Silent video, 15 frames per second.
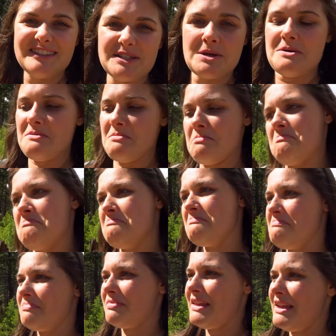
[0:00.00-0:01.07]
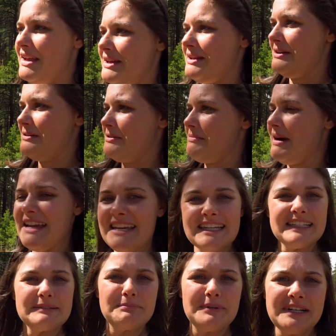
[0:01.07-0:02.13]
So we might
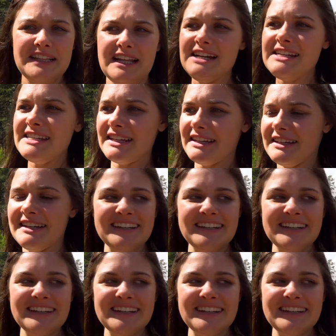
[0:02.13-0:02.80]
get pretty lucky,